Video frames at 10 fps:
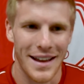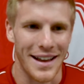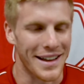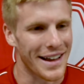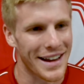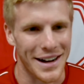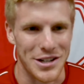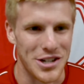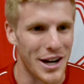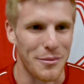I got a
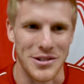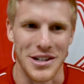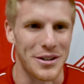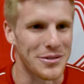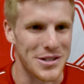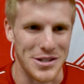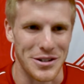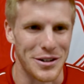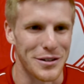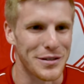chant, which I don't
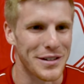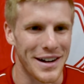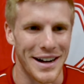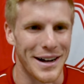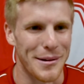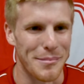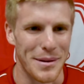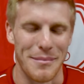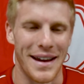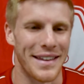deserve,
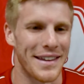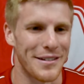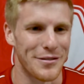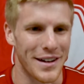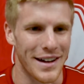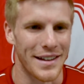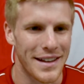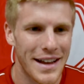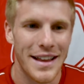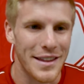but man,
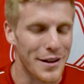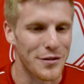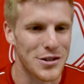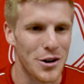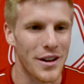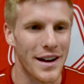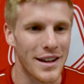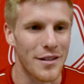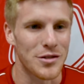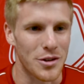they've showed a lot of
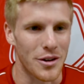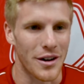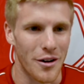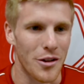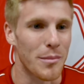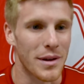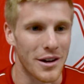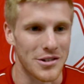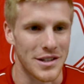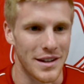love to all the
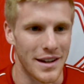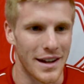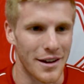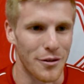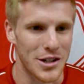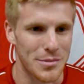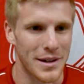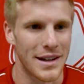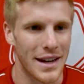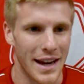players in
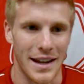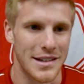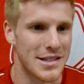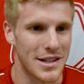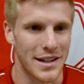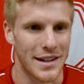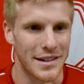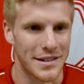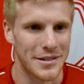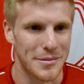Richmond and
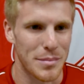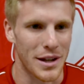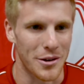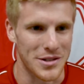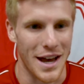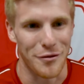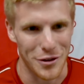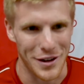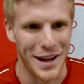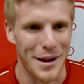to players
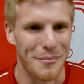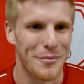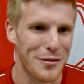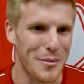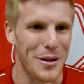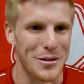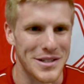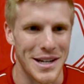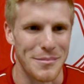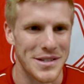after the game from other
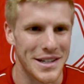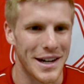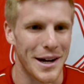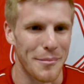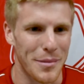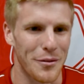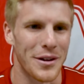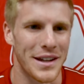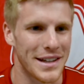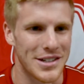teams. But
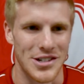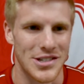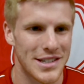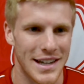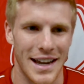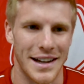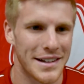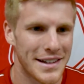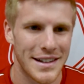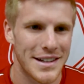really, just
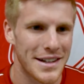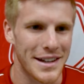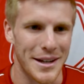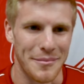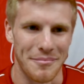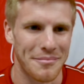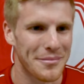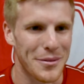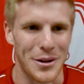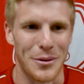
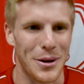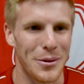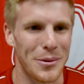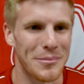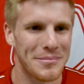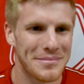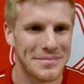what a great group.